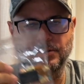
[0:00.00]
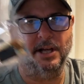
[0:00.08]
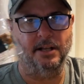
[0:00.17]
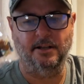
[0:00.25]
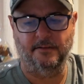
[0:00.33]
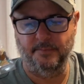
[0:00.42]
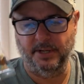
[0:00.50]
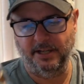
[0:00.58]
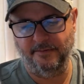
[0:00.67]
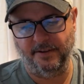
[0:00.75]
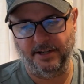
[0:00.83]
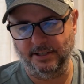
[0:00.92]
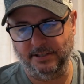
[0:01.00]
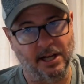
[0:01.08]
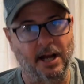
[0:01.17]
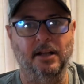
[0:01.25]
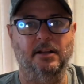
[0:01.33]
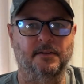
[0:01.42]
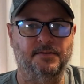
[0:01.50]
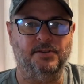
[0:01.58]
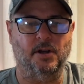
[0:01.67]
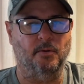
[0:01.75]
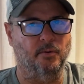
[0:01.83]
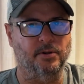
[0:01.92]
I love minifigs, I love
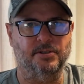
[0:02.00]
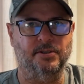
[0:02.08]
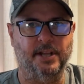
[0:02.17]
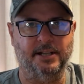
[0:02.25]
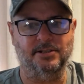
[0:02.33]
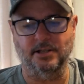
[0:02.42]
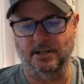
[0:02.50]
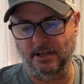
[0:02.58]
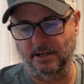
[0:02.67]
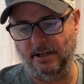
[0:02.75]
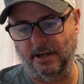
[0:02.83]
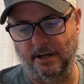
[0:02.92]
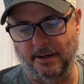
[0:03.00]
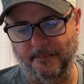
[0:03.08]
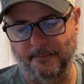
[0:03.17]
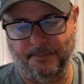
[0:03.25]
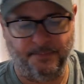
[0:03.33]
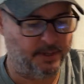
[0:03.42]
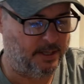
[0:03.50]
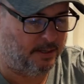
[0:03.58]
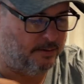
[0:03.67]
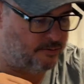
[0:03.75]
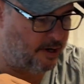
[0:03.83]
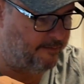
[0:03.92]
Star Wars, so that's a
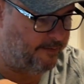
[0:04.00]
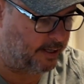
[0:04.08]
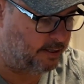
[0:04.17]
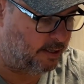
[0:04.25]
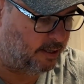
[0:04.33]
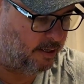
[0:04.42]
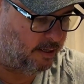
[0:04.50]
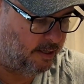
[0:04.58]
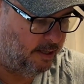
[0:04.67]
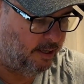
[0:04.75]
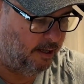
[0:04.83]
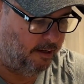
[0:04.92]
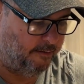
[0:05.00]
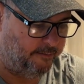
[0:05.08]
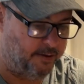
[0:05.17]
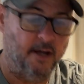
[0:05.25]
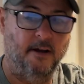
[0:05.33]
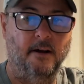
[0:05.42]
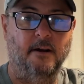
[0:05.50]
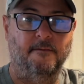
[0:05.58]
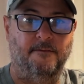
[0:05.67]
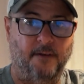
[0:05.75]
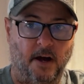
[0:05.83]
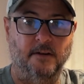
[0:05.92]
trifecta of
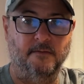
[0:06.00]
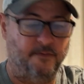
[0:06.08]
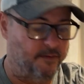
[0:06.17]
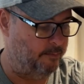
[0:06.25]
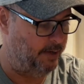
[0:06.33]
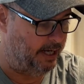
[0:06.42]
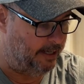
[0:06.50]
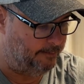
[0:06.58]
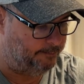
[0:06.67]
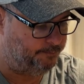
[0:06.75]
fun for me.